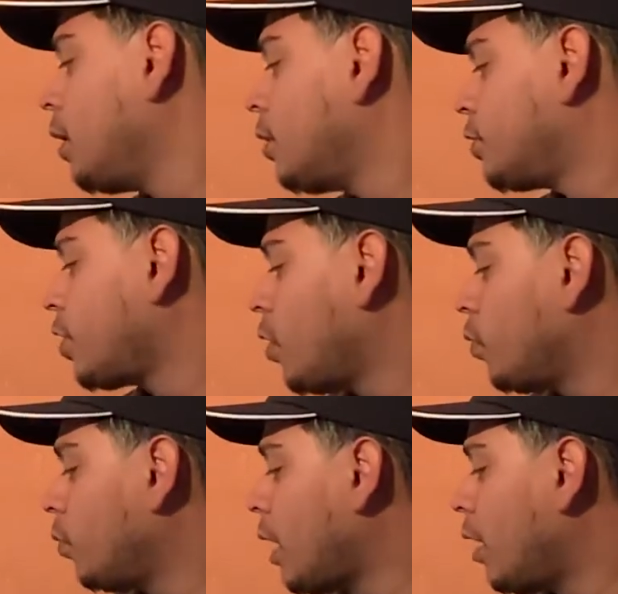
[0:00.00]

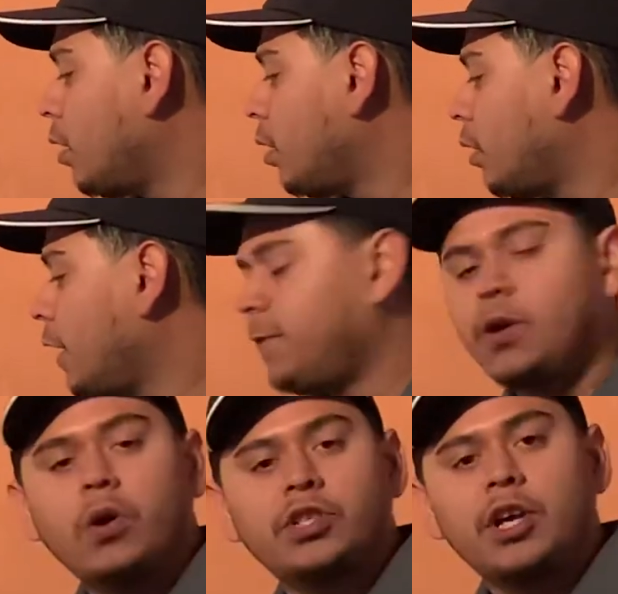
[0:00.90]
So if you
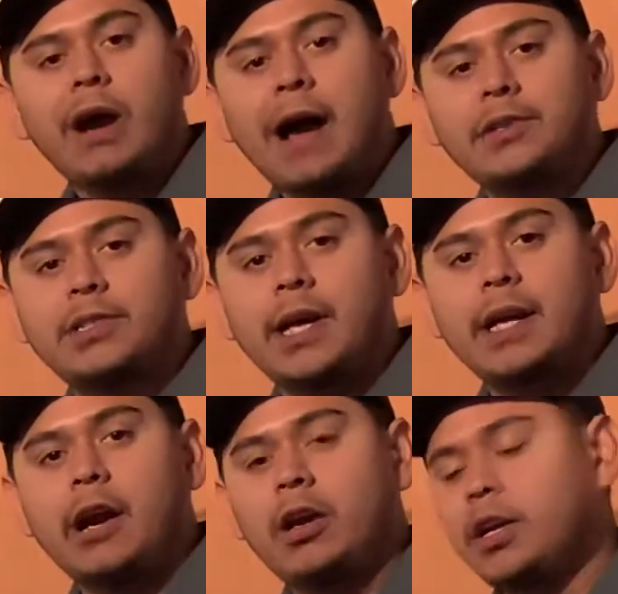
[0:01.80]
go to your outside air